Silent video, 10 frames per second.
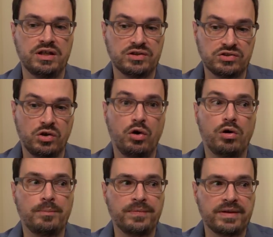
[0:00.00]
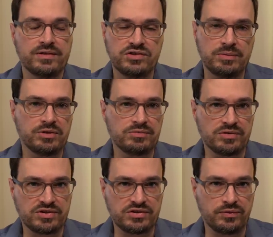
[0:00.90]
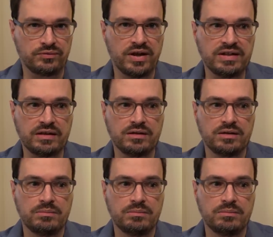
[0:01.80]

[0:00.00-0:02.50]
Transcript: saw symptoms of schizophrenia,